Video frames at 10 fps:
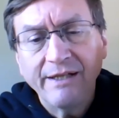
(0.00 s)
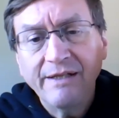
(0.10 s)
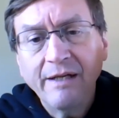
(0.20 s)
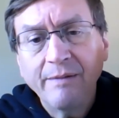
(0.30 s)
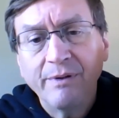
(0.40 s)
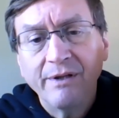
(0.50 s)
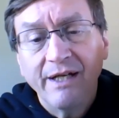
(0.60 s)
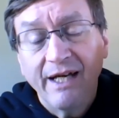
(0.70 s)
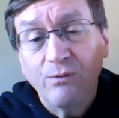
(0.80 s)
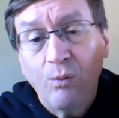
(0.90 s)
deep
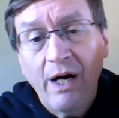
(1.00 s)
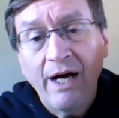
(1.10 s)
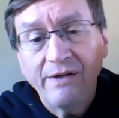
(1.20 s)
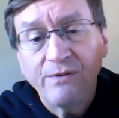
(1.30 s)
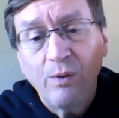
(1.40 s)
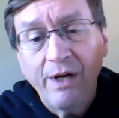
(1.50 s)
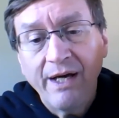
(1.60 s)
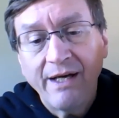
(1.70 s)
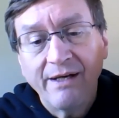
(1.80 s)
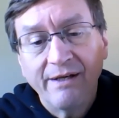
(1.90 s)
and wise
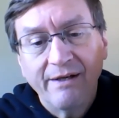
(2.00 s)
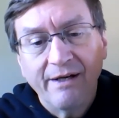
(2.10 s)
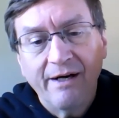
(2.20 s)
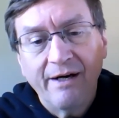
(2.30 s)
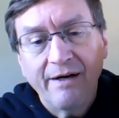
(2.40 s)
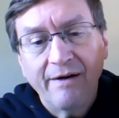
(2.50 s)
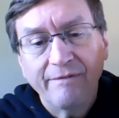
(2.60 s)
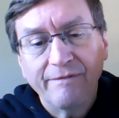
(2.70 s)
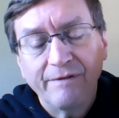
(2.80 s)
way of